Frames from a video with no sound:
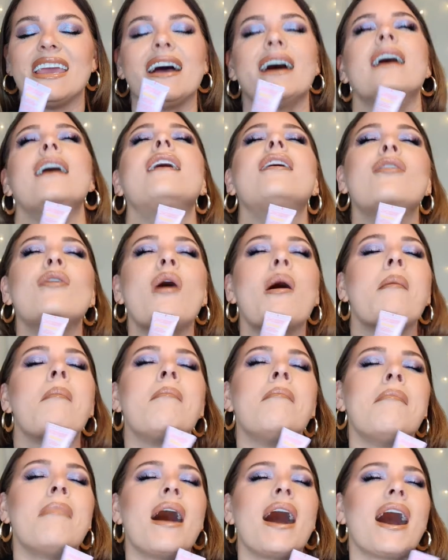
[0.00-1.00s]
Oh
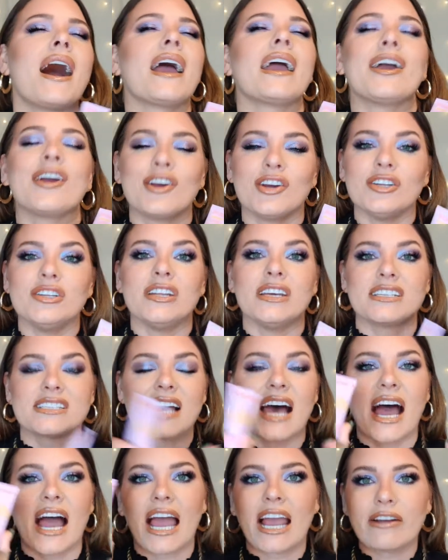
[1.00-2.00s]
my goodness.
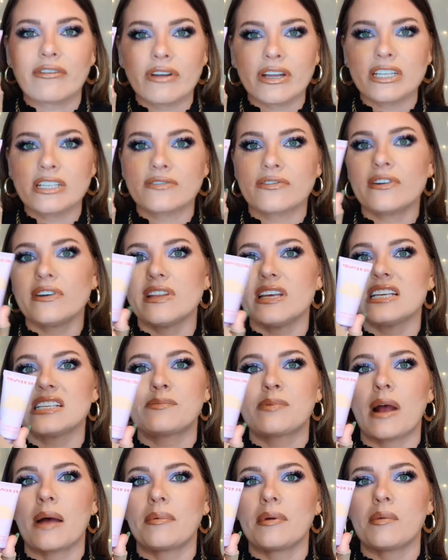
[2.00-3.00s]
I reach for this
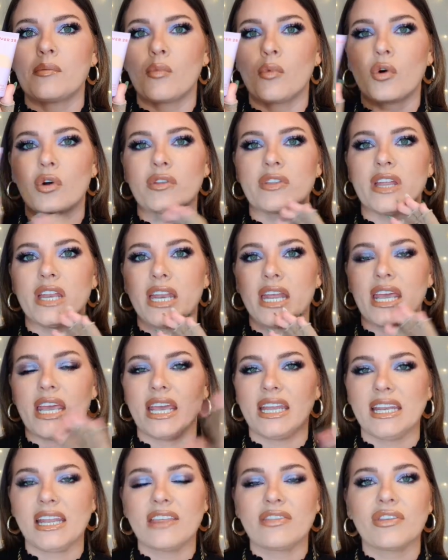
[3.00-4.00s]
probably more than
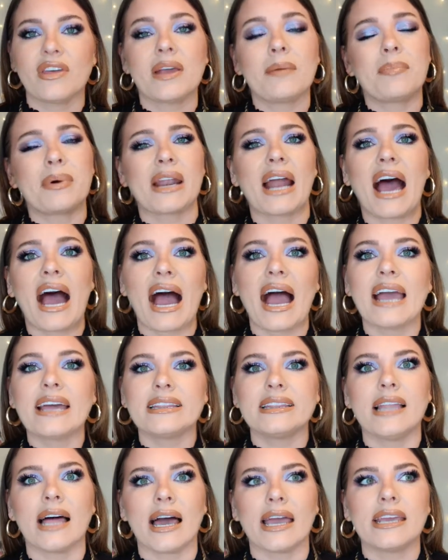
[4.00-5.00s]
anything, but I
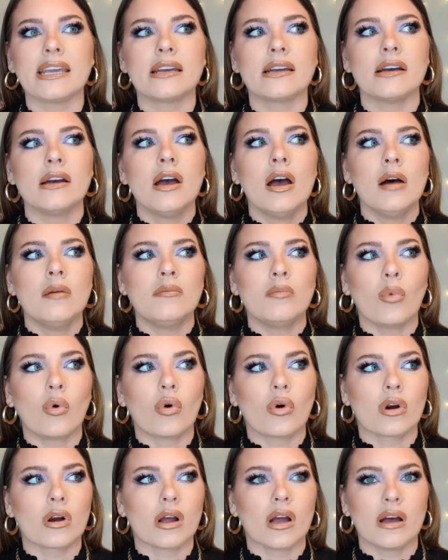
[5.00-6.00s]
like
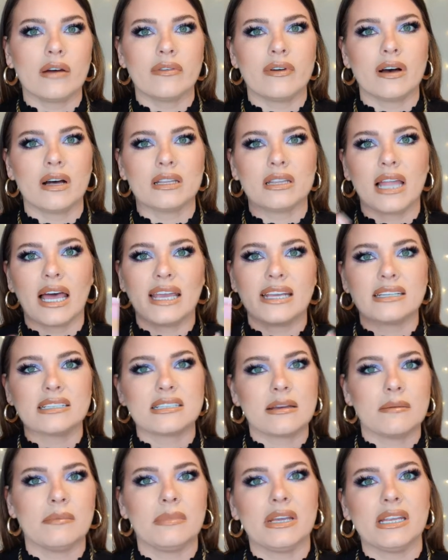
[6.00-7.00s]
more of a light
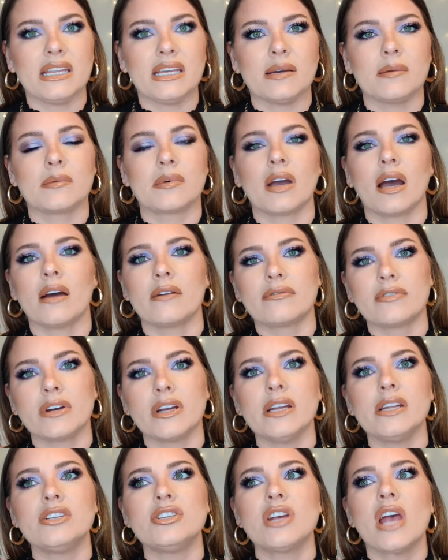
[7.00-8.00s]
to medium
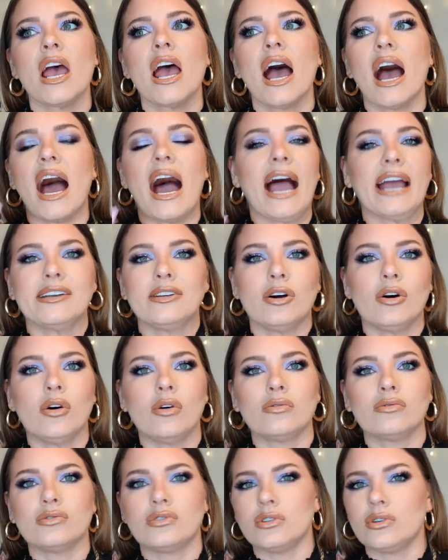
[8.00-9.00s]
coverage. I
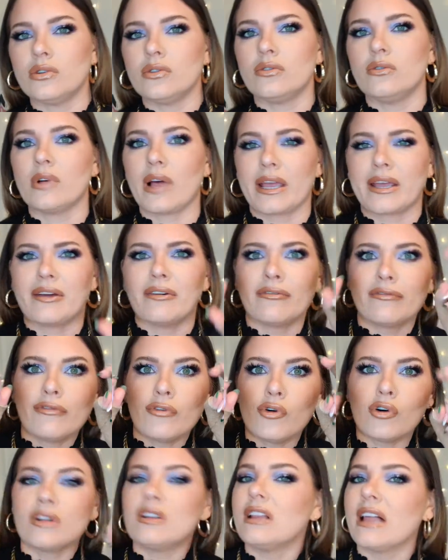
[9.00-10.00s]
don't do like
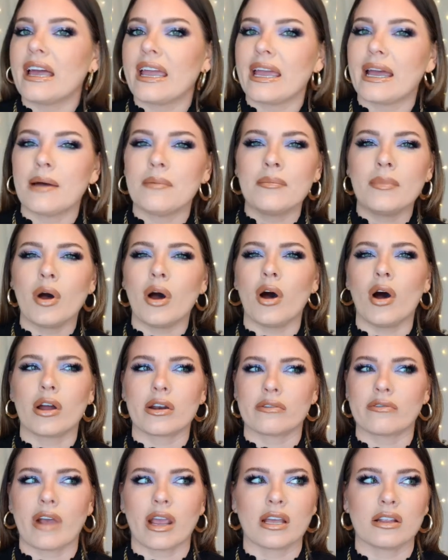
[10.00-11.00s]
full glam on
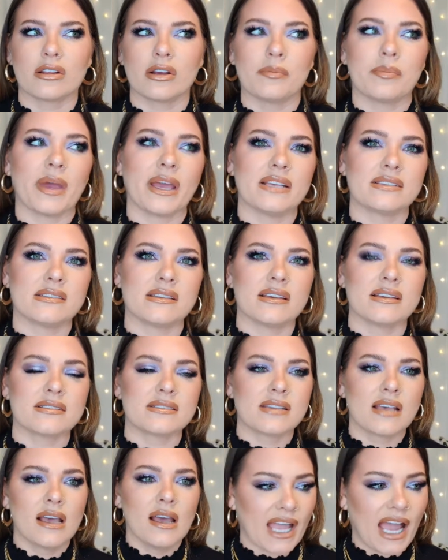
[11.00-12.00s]
a regular
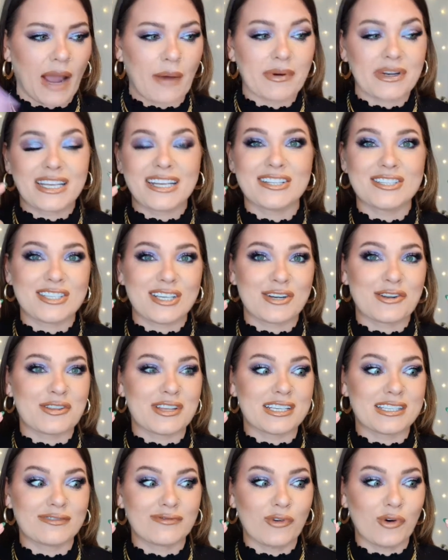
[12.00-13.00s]
basis. I would consider
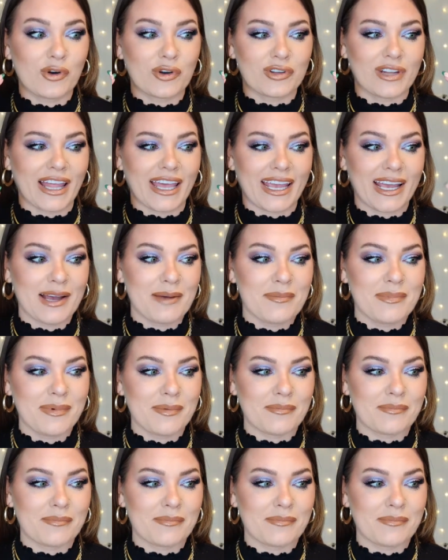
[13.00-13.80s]
this full glam.